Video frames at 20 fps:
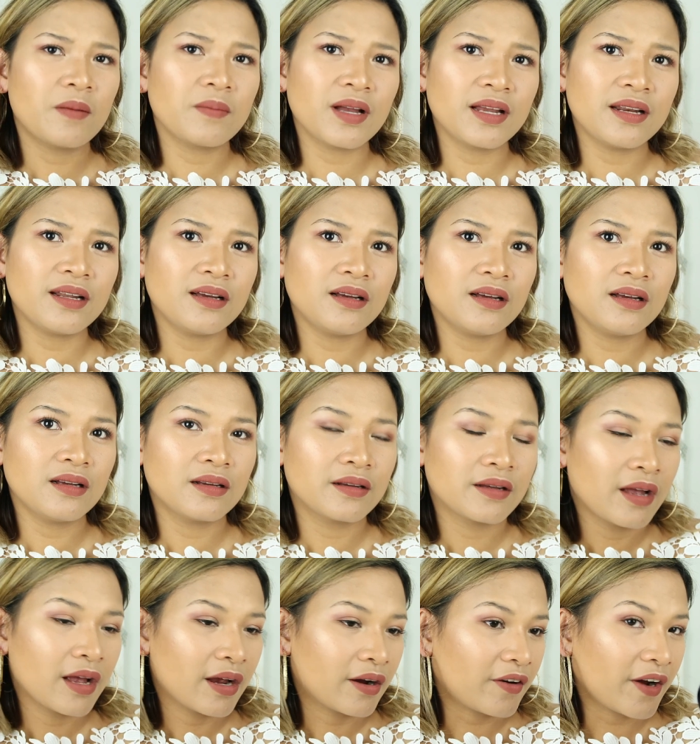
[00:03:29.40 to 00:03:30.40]
I'm
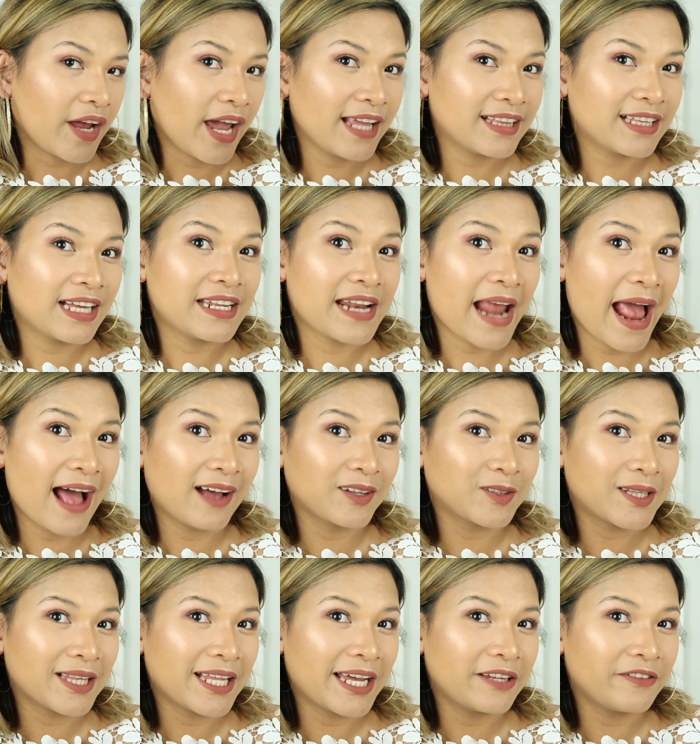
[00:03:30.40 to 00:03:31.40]
gonna create an
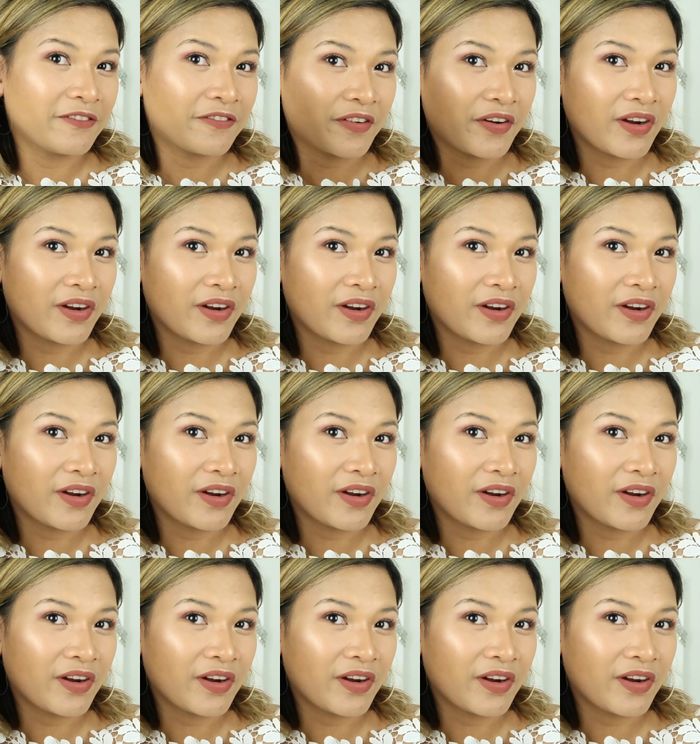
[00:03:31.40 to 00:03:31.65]
outline